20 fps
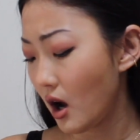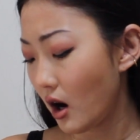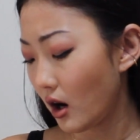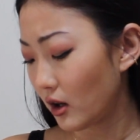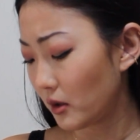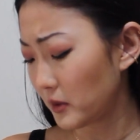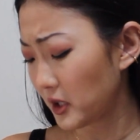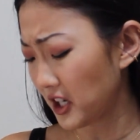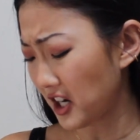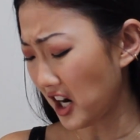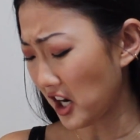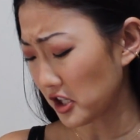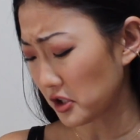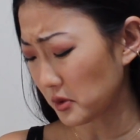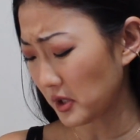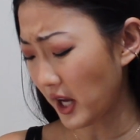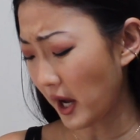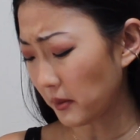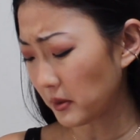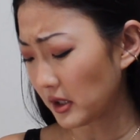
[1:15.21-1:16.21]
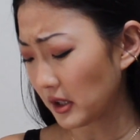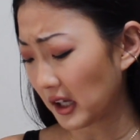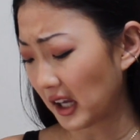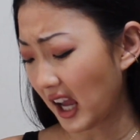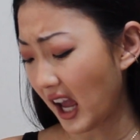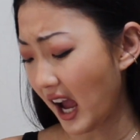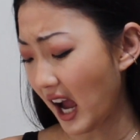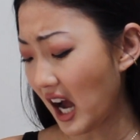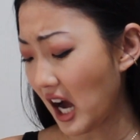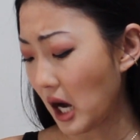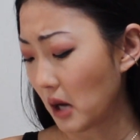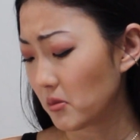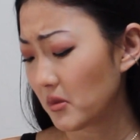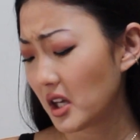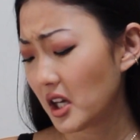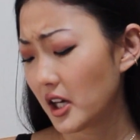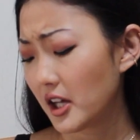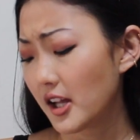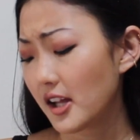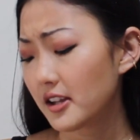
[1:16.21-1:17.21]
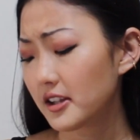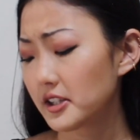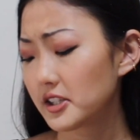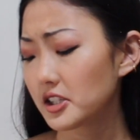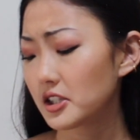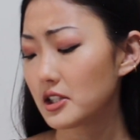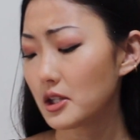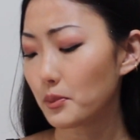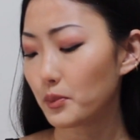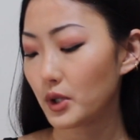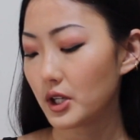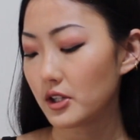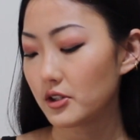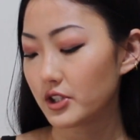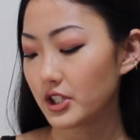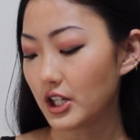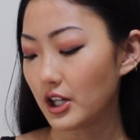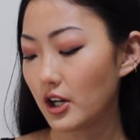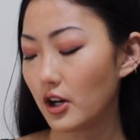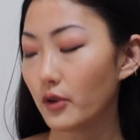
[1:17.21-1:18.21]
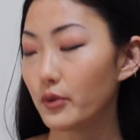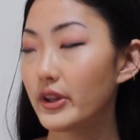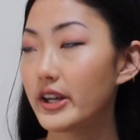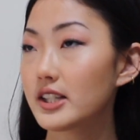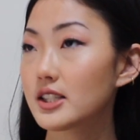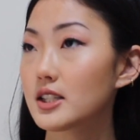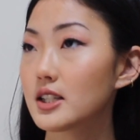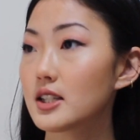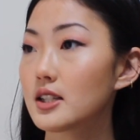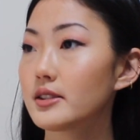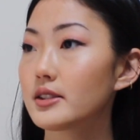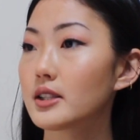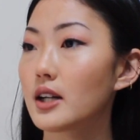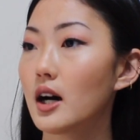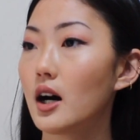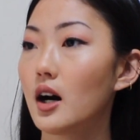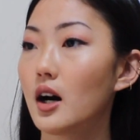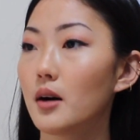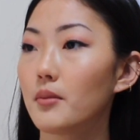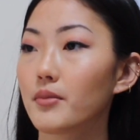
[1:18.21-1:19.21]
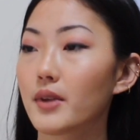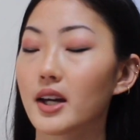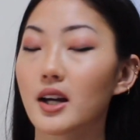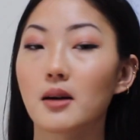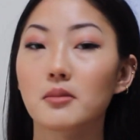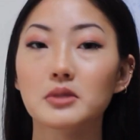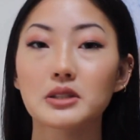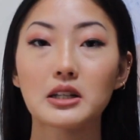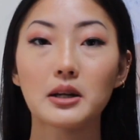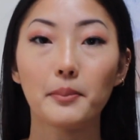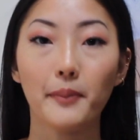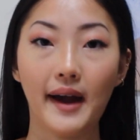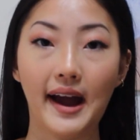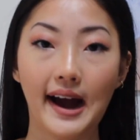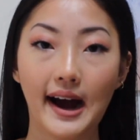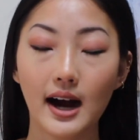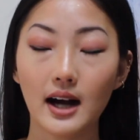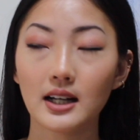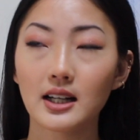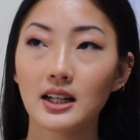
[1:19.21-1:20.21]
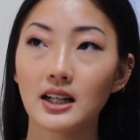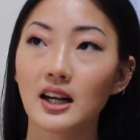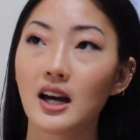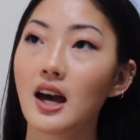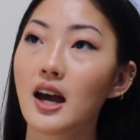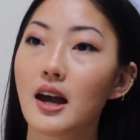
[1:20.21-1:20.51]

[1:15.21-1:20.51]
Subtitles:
Oh my gosh, what happened to the cap? This is the Briogeo. This is it comes in a pack.